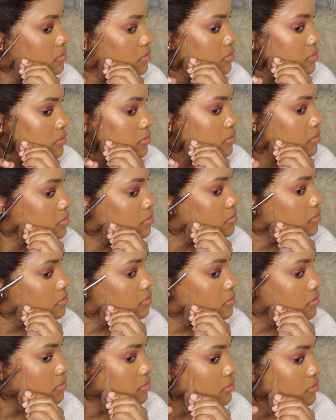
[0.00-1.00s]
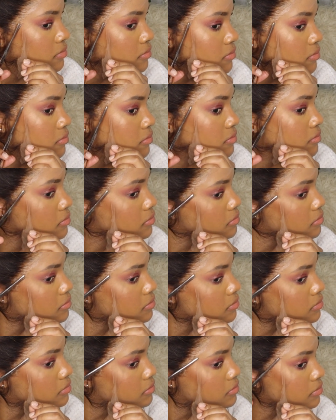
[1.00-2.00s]

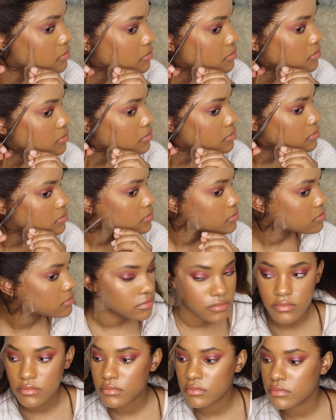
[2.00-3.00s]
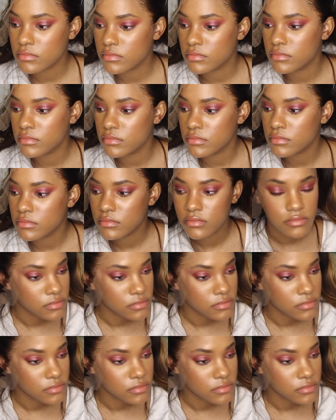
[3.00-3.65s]
Nobody speaks.